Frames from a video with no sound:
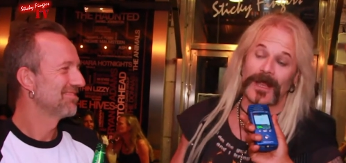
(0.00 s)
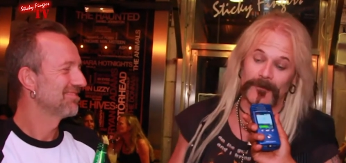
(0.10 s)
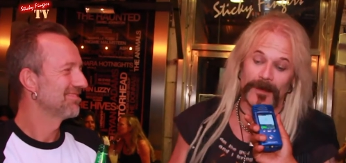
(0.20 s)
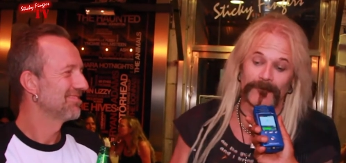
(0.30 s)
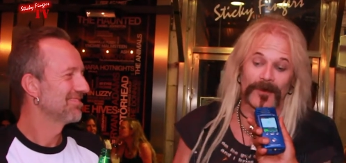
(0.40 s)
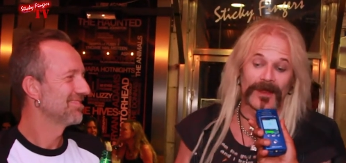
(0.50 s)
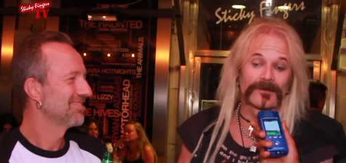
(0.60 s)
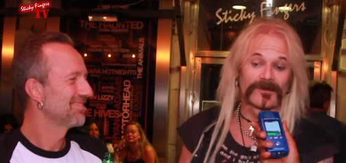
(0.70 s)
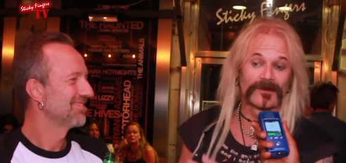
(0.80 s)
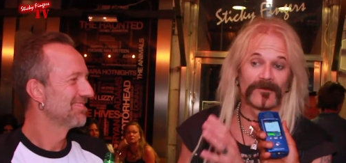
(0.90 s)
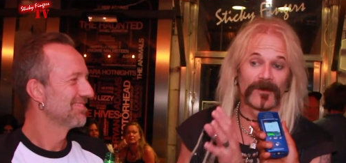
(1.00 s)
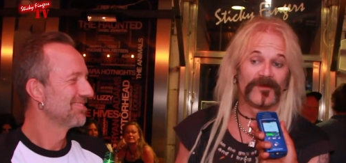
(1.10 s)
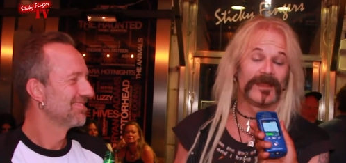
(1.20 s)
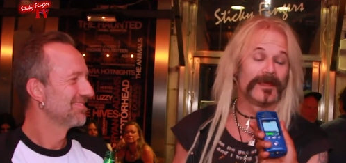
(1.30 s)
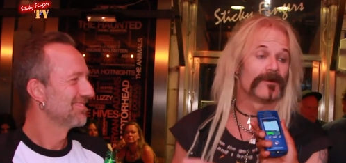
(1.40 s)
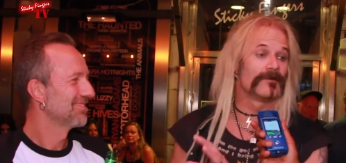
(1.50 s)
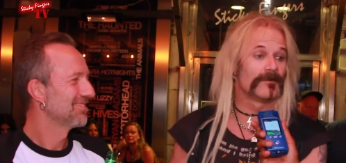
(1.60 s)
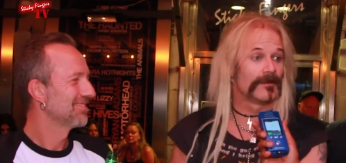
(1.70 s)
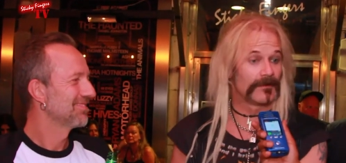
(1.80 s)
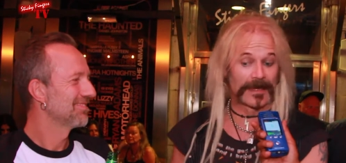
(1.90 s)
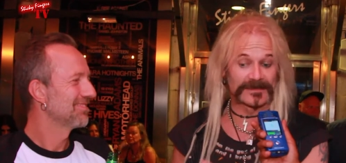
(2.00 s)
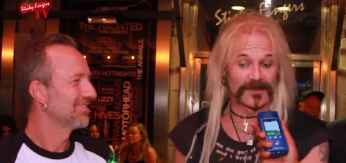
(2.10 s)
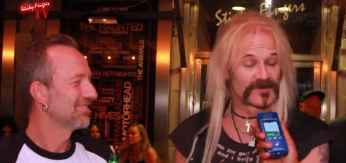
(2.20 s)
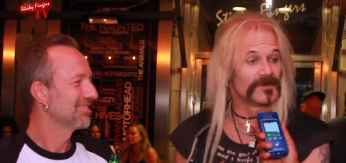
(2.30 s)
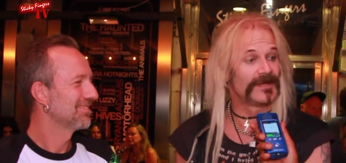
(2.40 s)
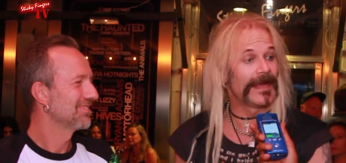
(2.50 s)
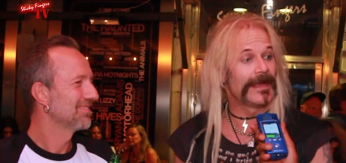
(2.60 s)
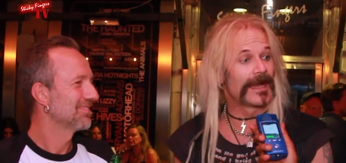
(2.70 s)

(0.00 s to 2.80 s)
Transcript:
Speaker 1: I'm, I'm putting out a, a video as of today.